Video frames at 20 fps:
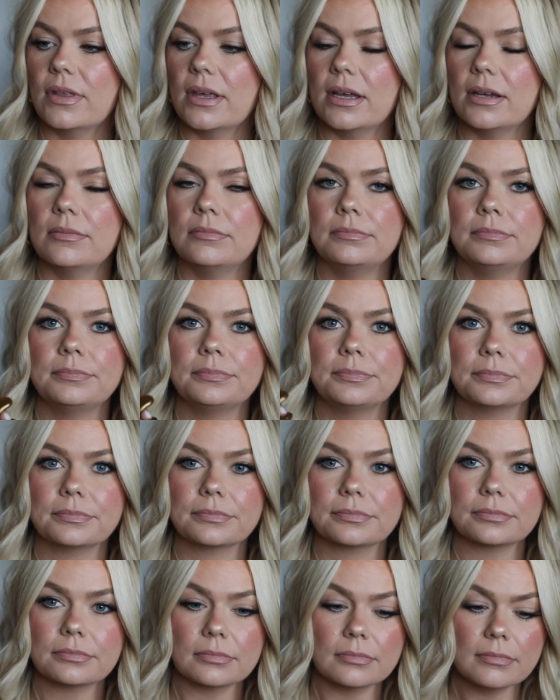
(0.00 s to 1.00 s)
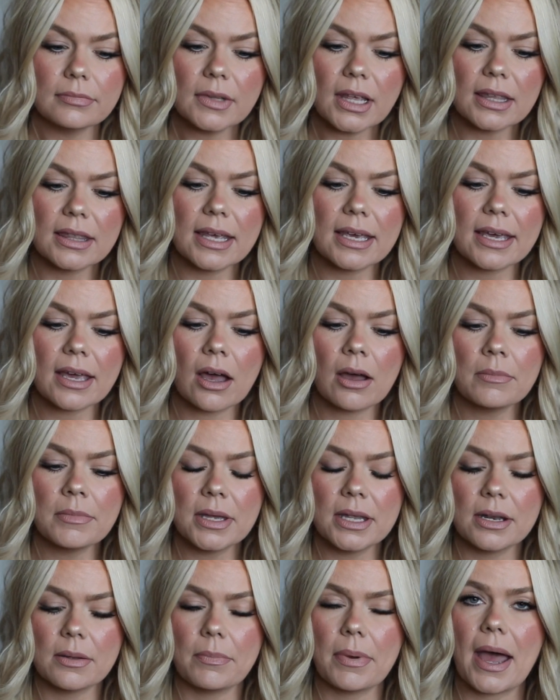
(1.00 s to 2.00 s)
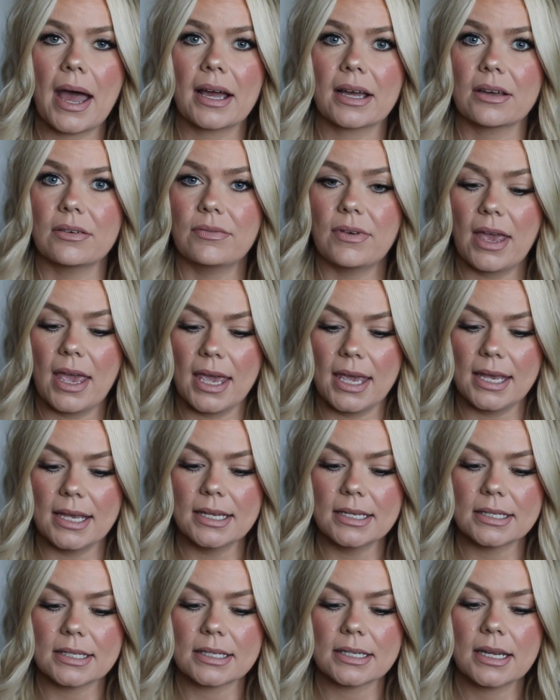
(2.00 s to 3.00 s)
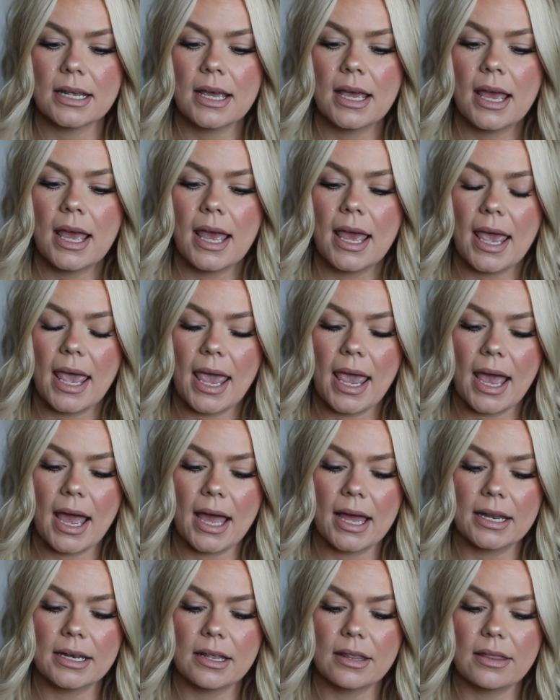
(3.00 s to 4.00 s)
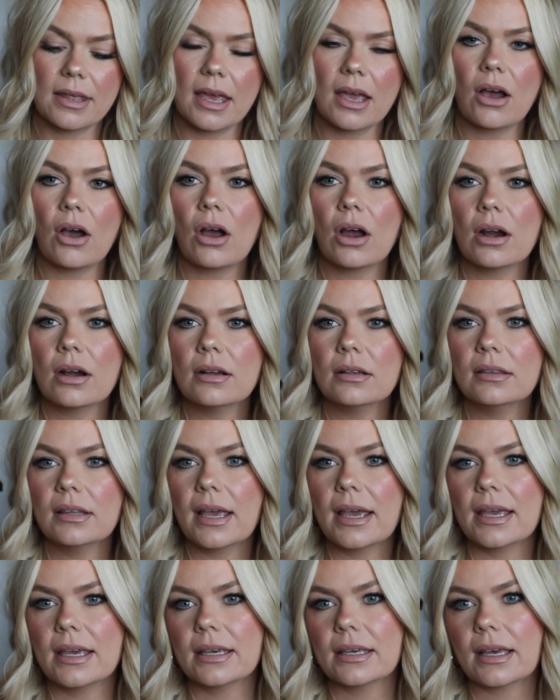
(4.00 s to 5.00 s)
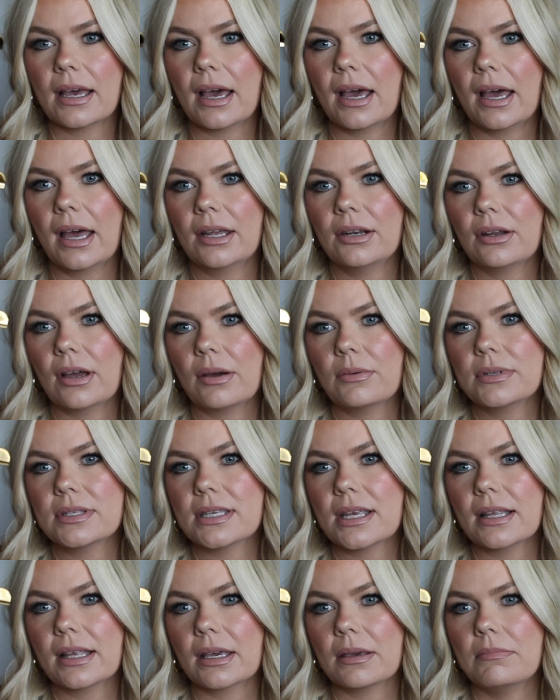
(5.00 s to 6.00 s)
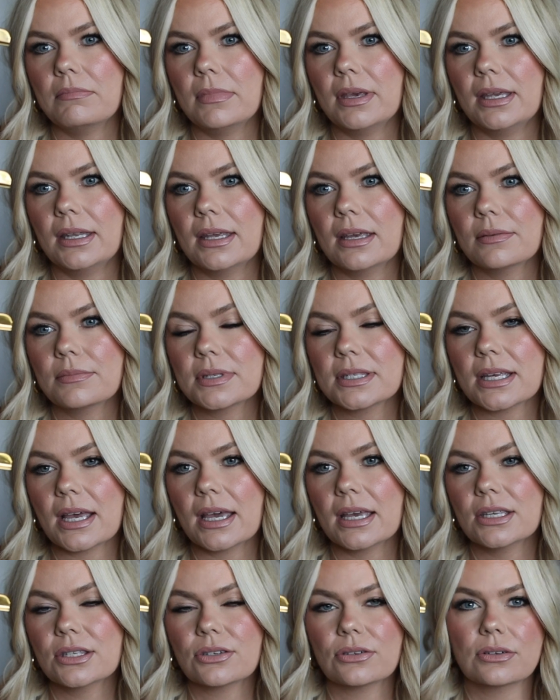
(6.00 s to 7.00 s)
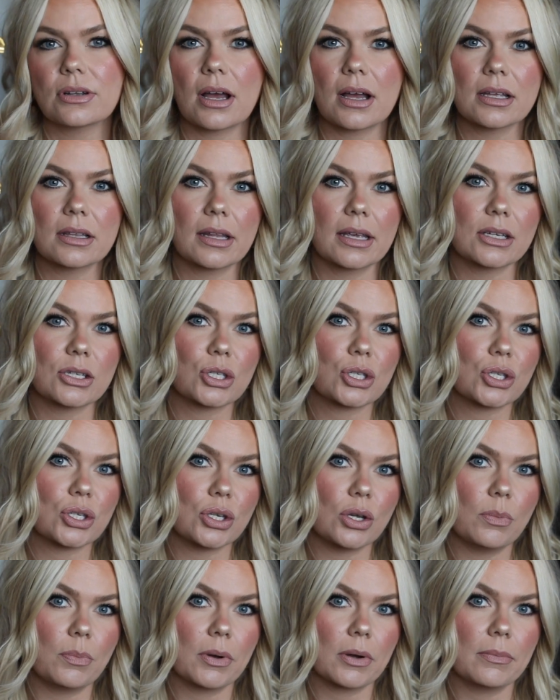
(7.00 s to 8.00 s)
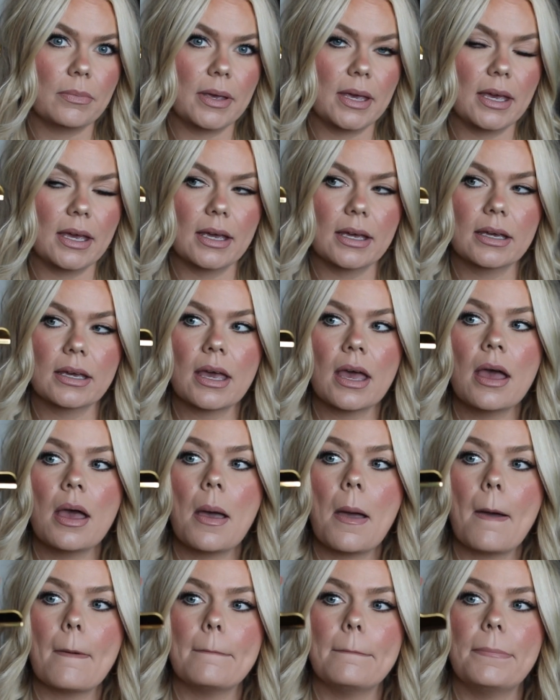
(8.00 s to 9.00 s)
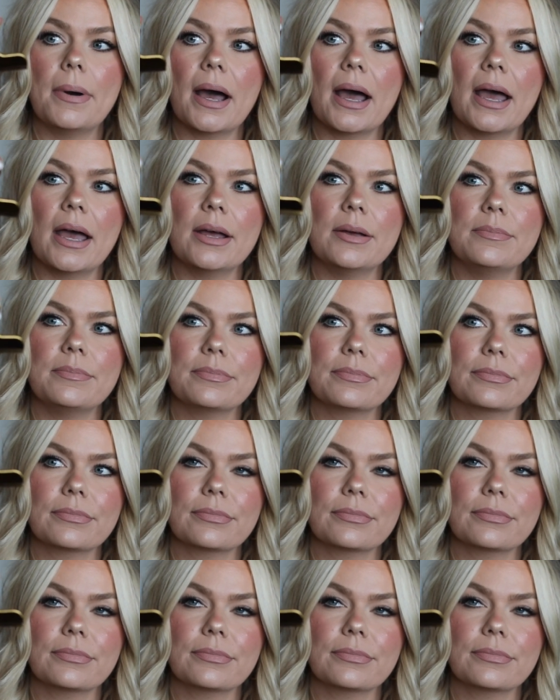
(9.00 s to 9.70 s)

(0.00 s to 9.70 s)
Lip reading: them. They come in a pack of 8 and they are like, I would say like medium size. They're not like super big, but